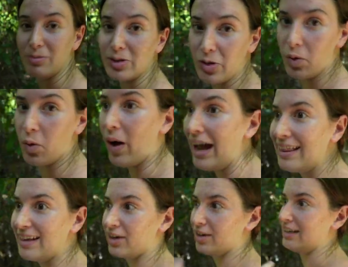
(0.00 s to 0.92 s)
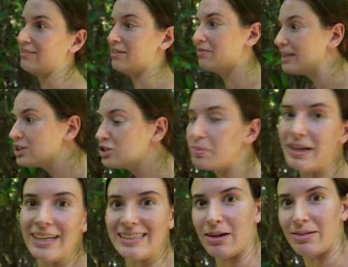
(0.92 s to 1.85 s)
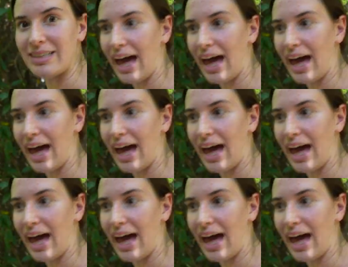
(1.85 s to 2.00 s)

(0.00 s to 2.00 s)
it was so quiet, they couldn't even fish because that was